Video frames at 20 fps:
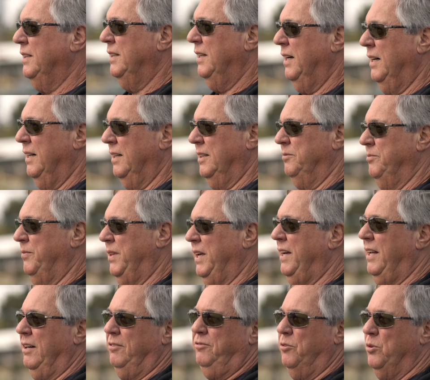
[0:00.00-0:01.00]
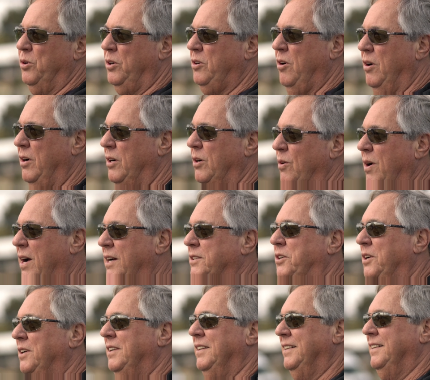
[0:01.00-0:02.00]
Yeah. Um, they had a four car
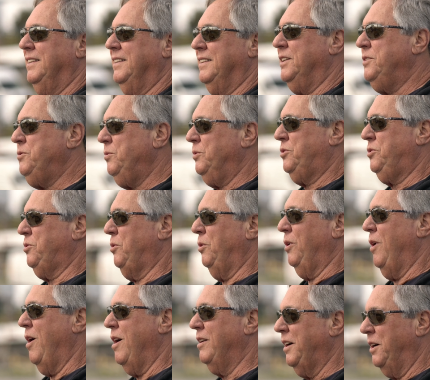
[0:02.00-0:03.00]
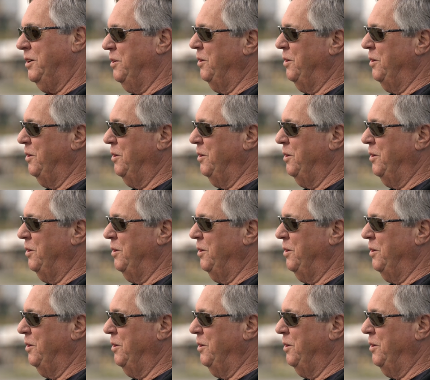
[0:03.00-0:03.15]
garage this was so long